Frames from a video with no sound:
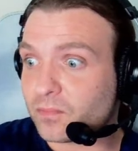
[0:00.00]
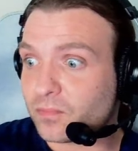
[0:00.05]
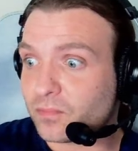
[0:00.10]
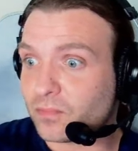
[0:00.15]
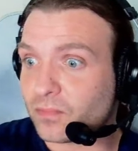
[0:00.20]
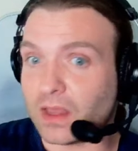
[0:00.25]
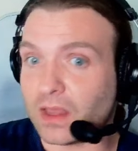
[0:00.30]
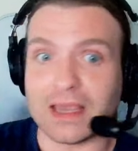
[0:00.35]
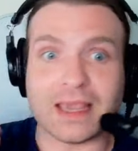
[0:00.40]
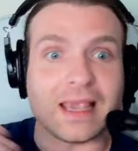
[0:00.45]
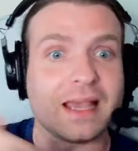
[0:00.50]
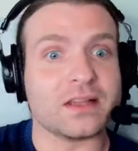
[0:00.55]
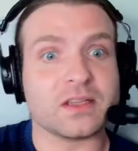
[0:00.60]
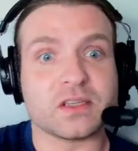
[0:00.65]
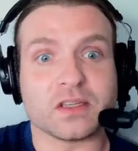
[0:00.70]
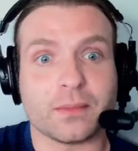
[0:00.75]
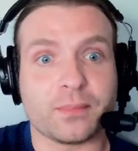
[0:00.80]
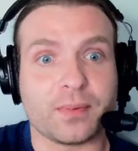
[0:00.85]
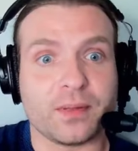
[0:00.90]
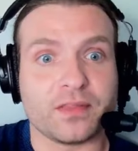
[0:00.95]
he
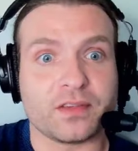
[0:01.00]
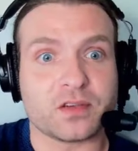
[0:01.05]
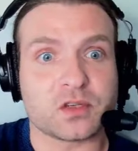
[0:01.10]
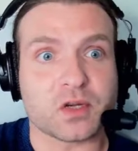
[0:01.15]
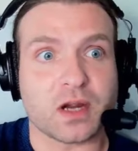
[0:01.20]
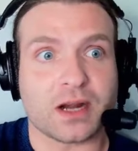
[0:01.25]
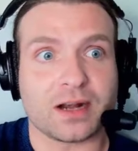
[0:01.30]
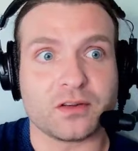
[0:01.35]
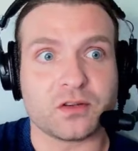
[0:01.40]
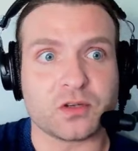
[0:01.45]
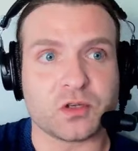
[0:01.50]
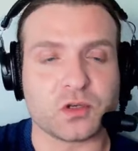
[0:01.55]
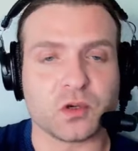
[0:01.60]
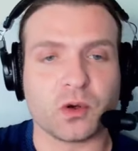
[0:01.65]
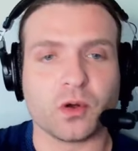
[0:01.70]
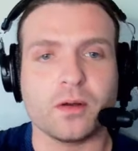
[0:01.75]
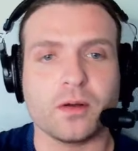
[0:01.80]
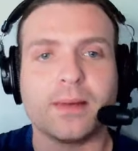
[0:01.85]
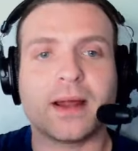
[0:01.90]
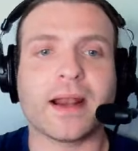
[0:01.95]
ends up in this Challenger
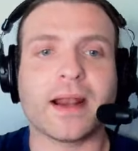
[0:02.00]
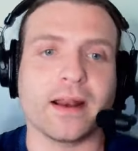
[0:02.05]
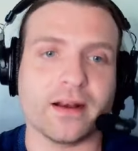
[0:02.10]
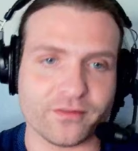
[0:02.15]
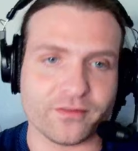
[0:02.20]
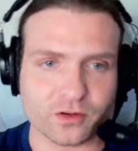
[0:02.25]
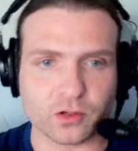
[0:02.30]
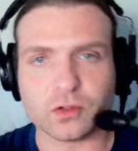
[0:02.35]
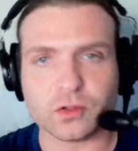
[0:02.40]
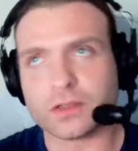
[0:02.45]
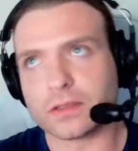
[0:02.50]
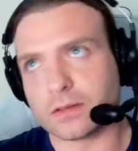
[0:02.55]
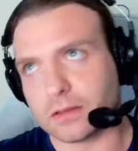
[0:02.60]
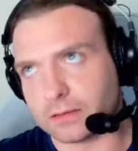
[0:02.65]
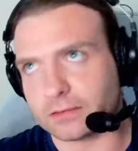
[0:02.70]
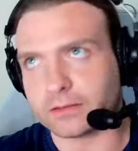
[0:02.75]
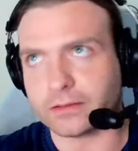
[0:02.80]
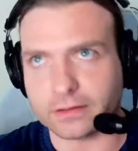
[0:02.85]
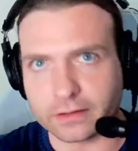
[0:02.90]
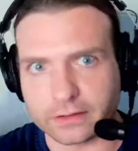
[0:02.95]
tournament, and of course,
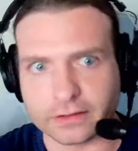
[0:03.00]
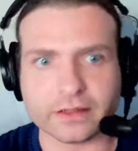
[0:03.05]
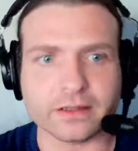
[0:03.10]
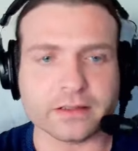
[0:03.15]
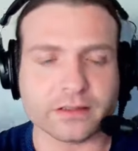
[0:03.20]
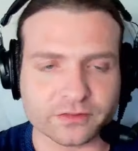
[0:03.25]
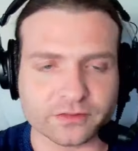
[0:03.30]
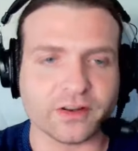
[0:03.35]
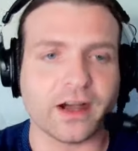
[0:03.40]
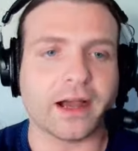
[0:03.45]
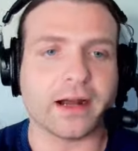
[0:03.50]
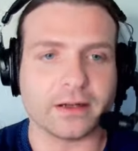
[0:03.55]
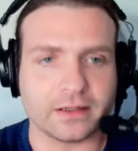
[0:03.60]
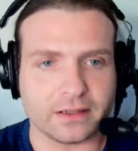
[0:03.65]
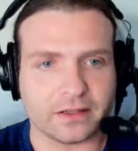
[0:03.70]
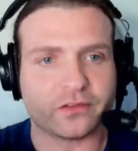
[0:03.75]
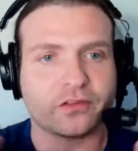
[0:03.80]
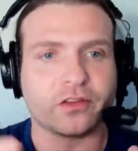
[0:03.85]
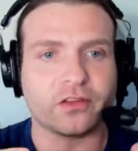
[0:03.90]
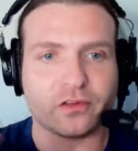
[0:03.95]
the final
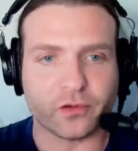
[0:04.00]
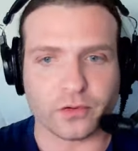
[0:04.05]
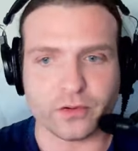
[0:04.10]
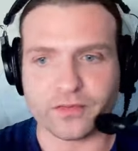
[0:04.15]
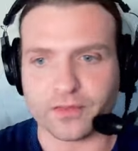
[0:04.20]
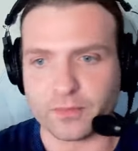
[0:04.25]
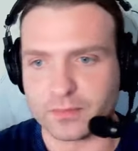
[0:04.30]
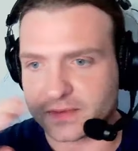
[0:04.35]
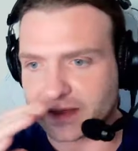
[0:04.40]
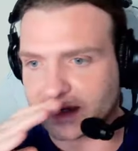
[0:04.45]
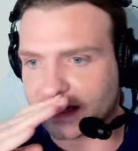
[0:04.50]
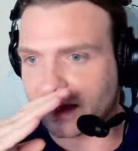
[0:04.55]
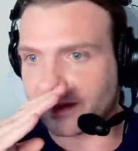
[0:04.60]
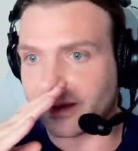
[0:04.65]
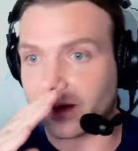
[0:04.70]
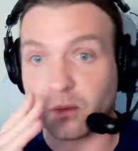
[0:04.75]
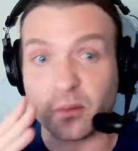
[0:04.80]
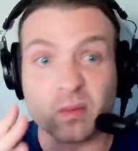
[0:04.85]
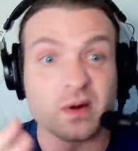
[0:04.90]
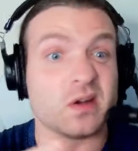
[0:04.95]
is the two of them
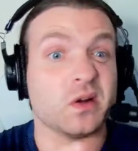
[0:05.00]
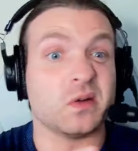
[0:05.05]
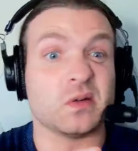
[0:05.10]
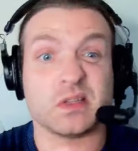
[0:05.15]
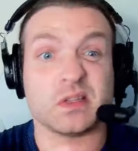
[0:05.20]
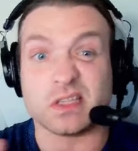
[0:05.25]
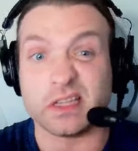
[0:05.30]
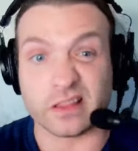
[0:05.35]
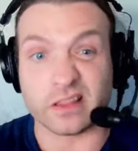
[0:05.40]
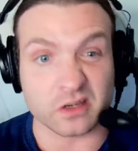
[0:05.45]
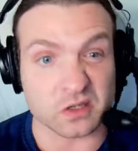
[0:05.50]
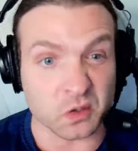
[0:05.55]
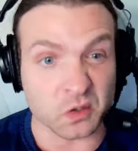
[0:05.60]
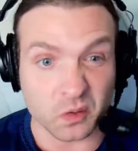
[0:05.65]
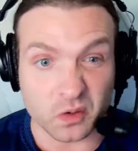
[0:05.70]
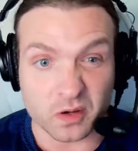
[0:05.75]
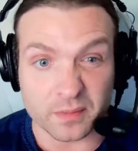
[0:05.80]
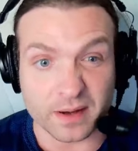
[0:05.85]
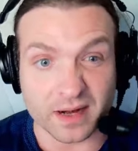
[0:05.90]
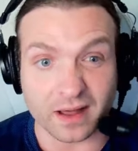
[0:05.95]
together. We don't see the
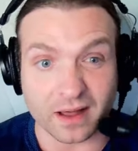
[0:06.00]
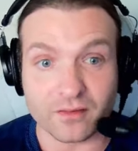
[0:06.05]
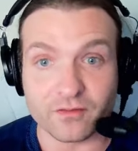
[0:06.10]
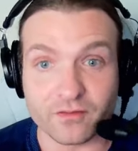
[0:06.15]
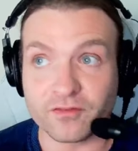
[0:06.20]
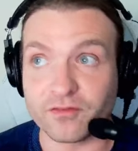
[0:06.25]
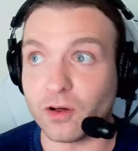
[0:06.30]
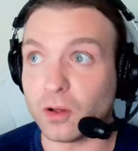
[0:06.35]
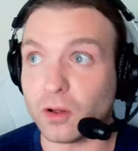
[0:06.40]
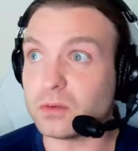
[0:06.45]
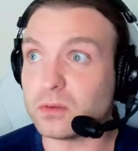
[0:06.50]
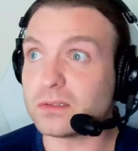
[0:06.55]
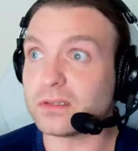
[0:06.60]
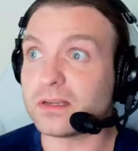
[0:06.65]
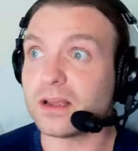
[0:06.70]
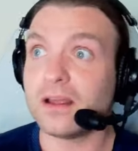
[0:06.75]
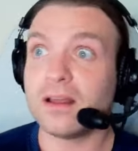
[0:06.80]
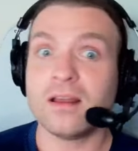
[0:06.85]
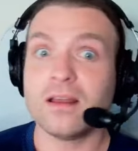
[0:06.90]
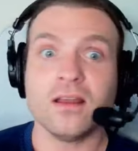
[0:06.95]
tournament unfold.
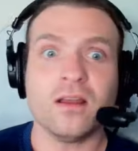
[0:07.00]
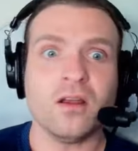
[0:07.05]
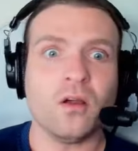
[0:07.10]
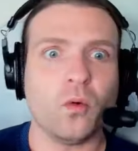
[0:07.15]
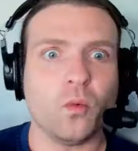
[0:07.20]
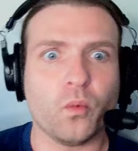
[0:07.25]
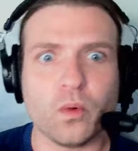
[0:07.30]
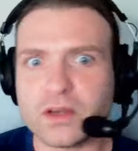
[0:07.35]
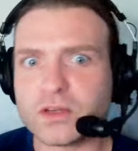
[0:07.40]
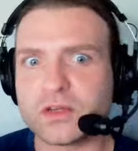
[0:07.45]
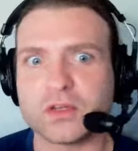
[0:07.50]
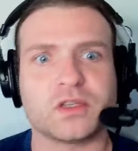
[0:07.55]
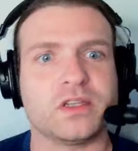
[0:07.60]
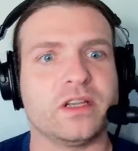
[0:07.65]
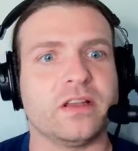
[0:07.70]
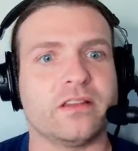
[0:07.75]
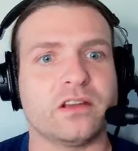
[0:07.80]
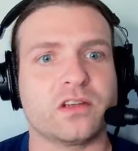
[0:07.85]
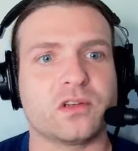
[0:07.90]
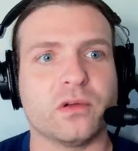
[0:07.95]
We just
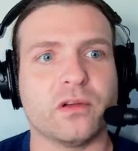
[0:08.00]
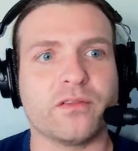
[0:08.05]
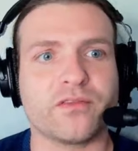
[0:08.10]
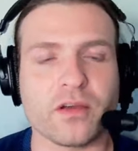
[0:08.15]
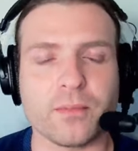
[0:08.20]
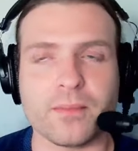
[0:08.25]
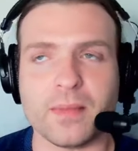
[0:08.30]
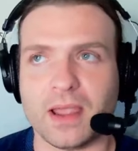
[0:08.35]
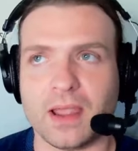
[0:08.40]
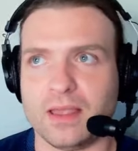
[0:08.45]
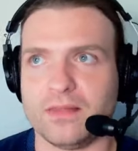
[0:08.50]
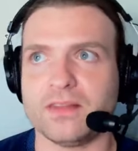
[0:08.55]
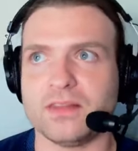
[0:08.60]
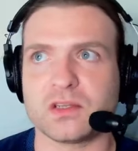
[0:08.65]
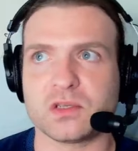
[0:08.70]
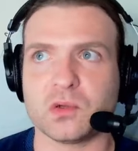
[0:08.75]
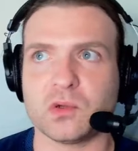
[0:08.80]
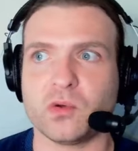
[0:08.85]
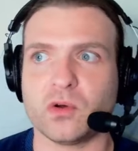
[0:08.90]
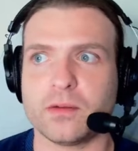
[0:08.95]
see the two of them in
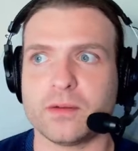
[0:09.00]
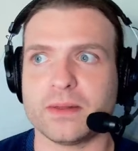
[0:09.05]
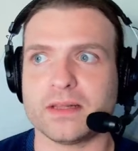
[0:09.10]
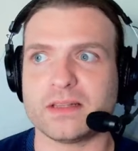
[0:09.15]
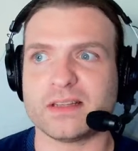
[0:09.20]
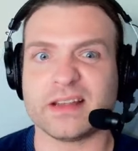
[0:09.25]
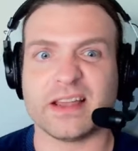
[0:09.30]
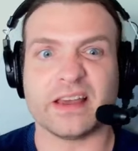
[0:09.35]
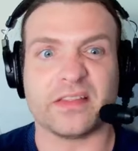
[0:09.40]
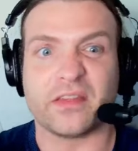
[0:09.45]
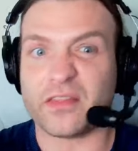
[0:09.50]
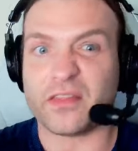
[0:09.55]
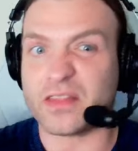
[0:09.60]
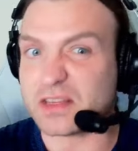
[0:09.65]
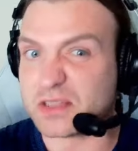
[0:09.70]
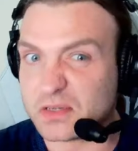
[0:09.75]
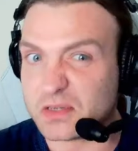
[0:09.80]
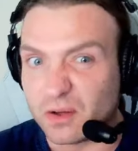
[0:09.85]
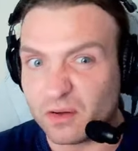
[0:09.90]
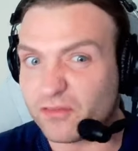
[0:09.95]
this tournament together.
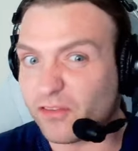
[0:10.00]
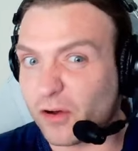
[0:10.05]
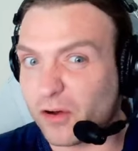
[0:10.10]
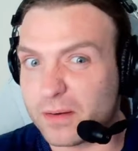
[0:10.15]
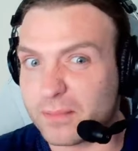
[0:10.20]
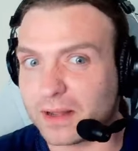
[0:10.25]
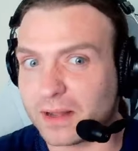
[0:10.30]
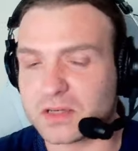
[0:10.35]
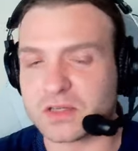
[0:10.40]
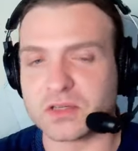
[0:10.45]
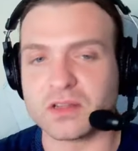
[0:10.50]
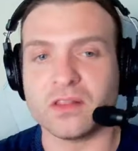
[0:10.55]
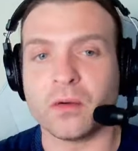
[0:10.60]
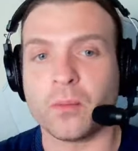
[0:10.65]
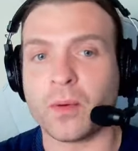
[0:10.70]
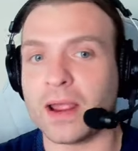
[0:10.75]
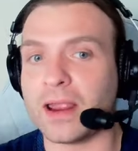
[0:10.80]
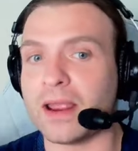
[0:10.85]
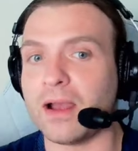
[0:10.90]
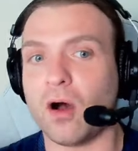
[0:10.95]
There's not very much in the
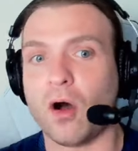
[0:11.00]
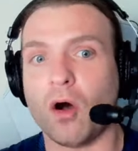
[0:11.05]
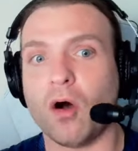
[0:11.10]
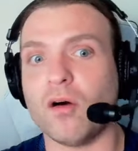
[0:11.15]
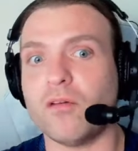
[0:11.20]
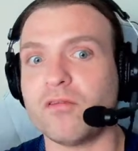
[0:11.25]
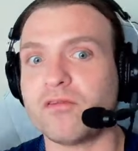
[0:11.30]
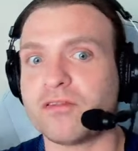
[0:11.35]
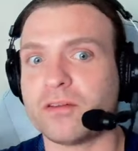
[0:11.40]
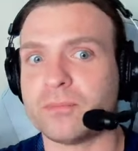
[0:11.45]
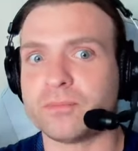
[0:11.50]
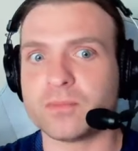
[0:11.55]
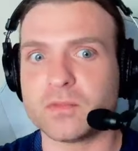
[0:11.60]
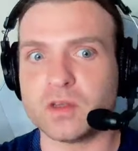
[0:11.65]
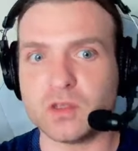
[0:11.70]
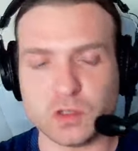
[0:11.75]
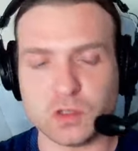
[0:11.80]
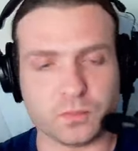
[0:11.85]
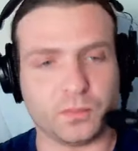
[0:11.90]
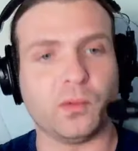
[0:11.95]
way of
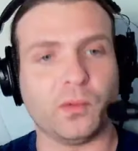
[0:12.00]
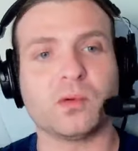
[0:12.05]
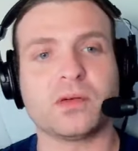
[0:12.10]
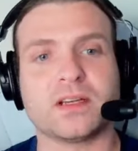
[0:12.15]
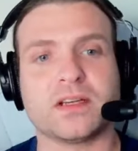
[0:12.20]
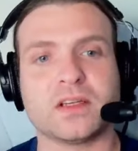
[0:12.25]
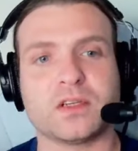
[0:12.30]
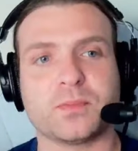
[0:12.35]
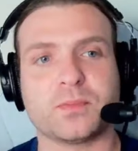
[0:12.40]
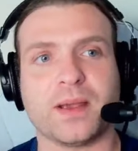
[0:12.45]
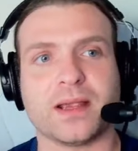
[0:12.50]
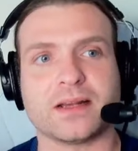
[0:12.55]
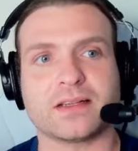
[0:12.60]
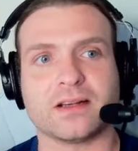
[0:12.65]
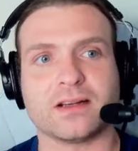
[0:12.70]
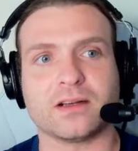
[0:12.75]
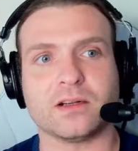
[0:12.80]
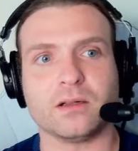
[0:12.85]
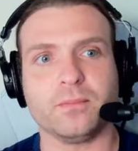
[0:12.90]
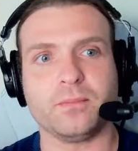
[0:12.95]
sporting
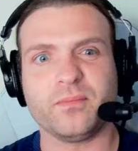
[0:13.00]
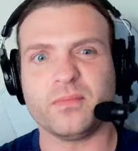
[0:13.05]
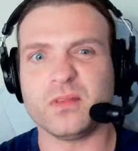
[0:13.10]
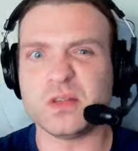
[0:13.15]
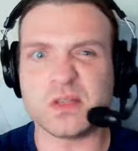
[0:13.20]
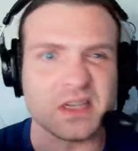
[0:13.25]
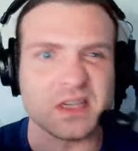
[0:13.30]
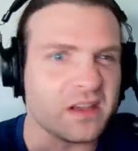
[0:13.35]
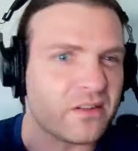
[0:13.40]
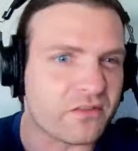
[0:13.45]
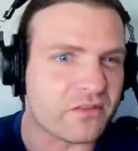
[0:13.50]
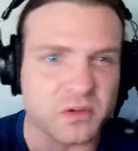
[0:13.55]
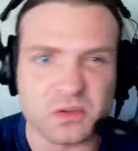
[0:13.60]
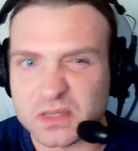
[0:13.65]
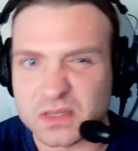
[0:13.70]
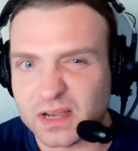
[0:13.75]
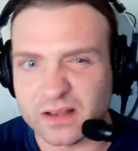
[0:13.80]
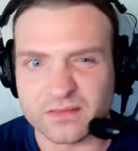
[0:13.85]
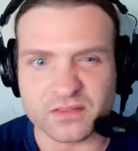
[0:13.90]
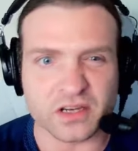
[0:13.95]
spectacle. You see a few
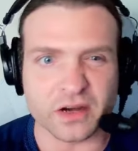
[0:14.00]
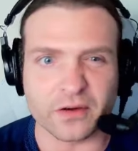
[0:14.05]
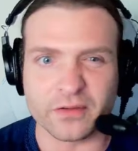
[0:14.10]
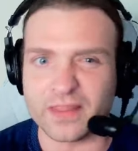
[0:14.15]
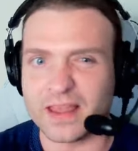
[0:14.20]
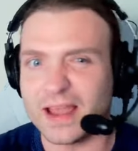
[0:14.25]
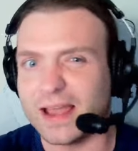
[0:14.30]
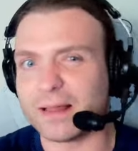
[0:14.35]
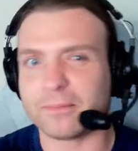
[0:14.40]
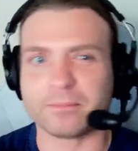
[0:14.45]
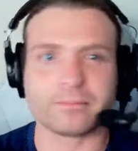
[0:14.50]
serves here and there,